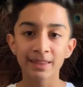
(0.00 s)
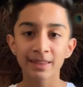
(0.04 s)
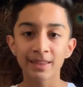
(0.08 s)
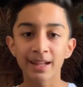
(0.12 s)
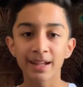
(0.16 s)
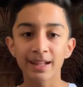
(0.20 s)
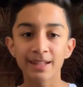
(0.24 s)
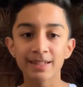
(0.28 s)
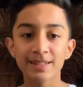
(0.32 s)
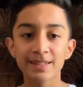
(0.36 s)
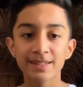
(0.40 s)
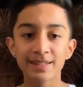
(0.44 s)

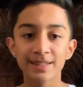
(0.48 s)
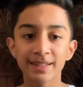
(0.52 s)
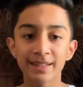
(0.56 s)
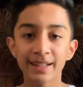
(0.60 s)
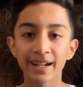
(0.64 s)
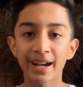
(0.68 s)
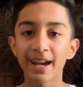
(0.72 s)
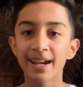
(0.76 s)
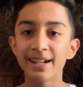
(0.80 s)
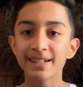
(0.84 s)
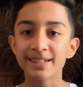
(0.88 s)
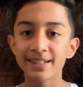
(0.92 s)
that's
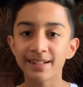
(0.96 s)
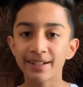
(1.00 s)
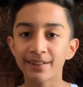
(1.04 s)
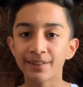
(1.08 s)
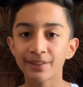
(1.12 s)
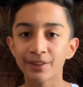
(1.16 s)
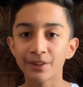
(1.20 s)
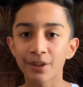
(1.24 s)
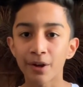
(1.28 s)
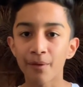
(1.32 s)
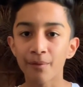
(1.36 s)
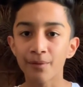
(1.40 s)
the icing
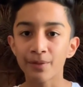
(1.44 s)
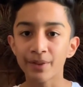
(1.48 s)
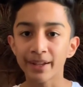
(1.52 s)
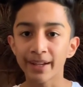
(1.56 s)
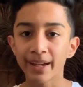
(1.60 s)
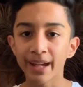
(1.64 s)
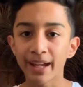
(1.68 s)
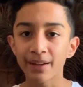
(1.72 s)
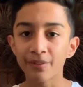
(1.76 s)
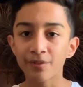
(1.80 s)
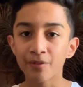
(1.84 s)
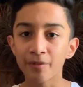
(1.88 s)
on top of the
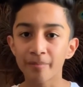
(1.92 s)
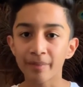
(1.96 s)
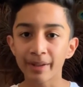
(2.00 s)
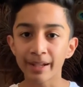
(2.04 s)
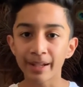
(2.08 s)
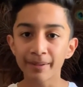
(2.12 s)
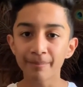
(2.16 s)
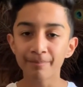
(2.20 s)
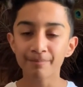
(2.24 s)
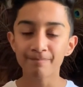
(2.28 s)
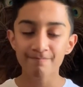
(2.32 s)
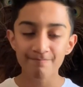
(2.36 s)
cake for
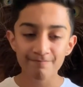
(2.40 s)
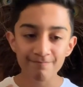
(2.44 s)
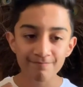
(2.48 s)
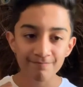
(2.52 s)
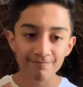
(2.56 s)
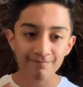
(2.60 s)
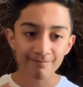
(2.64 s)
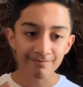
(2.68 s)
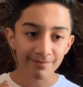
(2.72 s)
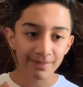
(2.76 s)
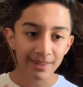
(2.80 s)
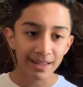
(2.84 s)
me,
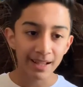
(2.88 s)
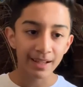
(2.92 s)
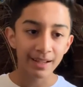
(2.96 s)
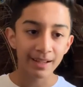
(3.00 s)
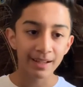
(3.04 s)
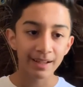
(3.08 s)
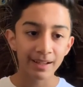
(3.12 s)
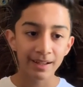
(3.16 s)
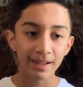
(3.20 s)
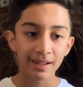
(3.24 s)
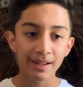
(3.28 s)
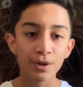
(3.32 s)

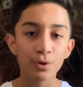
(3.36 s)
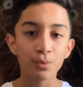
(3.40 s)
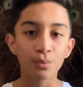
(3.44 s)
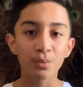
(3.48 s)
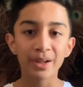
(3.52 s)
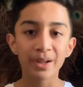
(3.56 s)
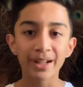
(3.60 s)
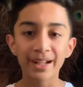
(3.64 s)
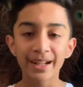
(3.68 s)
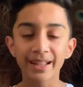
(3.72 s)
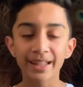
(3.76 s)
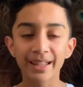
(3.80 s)

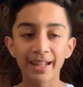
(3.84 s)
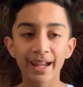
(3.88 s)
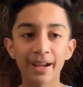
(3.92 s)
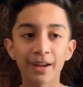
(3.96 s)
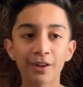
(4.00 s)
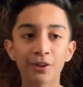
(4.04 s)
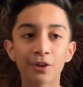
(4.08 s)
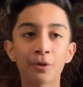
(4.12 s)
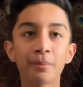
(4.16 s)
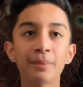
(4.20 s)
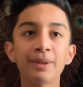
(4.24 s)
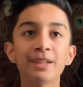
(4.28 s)
winning the
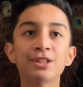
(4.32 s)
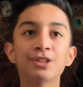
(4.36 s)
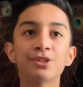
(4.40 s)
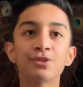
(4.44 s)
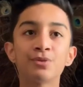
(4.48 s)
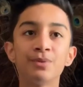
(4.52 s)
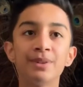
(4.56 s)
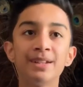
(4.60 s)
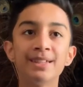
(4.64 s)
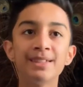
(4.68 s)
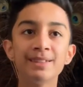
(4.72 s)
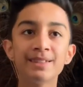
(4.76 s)
economics
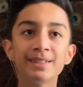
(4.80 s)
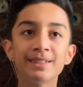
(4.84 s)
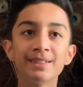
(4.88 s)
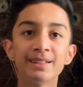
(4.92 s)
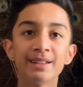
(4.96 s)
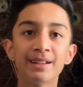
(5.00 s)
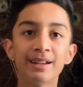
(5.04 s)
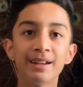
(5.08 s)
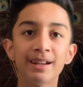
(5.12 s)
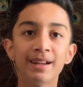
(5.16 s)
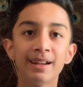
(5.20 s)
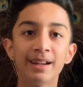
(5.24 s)

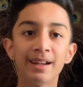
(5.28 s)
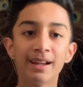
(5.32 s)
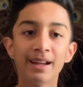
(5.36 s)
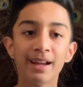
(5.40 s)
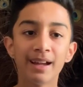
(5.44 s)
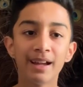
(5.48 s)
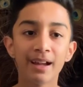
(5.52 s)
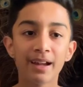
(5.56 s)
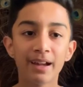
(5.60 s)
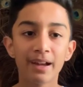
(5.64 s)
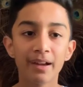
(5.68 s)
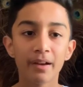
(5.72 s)
quiz.
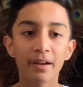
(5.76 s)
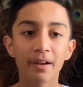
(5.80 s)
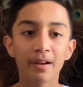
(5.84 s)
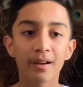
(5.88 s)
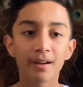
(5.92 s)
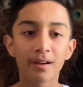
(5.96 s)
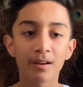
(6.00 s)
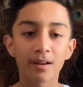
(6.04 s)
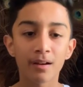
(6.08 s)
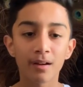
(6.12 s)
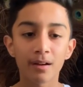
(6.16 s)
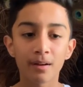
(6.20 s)

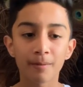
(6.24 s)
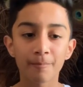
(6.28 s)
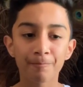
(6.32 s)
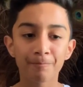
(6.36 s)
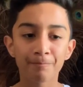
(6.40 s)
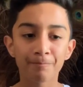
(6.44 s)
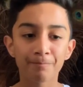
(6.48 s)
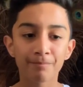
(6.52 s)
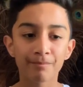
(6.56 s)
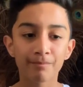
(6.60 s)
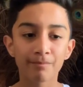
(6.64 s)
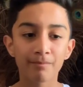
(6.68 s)

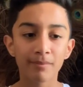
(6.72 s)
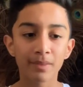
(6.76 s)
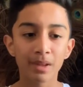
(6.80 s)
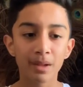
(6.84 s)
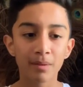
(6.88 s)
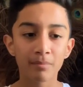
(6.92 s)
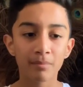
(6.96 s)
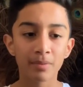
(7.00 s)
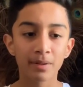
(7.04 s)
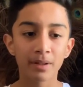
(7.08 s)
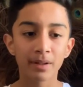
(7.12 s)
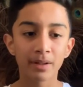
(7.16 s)

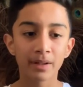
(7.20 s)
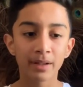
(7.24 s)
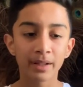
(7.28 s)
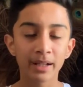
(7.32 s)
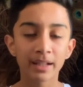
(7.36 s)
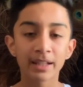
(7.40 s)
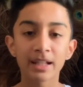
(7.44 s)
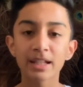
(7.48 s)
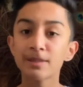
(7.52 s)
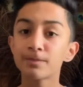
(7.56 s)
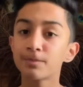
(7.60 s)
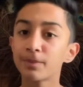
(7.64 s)
But
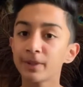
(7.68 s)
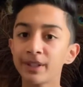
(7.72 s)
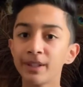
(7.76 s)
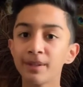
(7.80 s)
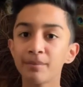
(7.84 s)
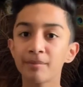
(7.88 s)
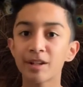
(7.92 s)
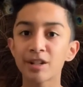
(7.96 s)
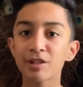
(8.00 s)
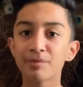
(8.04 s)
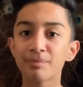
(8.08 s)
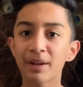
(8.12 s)
yeah, that's
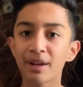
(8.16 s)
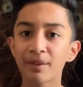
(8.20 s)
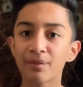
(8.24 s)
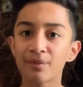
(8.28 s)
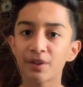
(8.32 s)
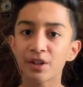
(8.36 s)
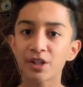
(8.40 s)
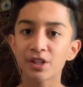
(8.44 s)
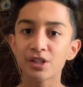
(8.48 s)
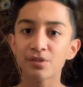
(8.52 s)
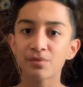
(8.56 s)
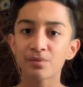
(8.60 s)
pretty much my
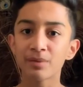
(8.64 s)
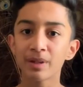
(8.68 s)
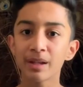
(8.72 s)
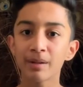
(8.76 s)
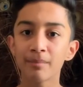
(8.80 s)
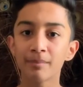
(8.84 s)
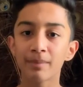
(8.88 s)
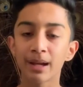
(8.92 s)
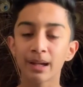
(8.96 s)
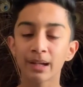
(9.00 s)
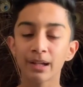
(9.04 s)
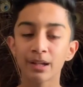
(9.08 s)
first
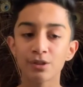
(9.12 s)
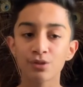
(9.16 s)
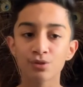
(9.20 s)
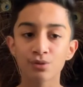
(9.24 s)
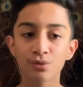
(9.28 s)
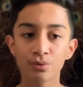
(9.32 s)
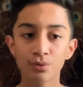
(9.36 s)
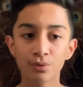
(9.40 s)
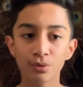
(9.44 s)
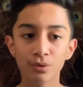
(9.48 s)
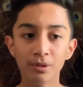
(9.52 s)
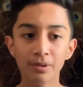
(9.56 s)
week back at
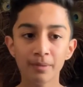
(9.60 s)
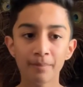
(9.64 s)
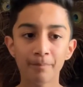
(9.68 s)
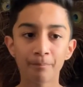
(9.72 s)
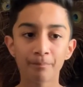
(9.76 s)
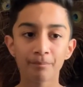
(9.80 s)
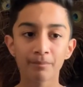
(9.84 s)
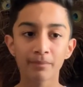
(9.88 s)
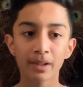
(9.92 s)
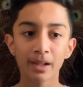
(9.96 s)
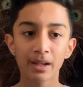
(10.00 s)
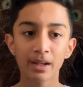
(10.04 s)

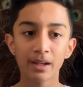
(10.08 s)
school.